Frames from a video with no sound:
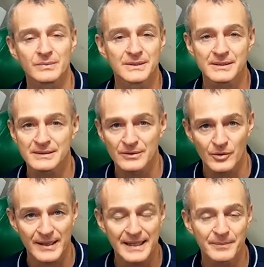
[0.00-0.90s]
which is
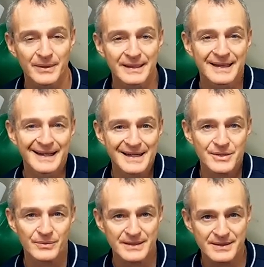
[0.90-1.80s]
great, but
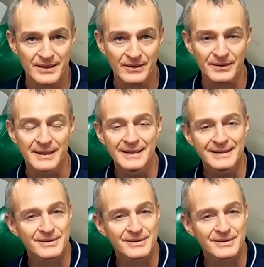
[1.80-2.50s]
as a result,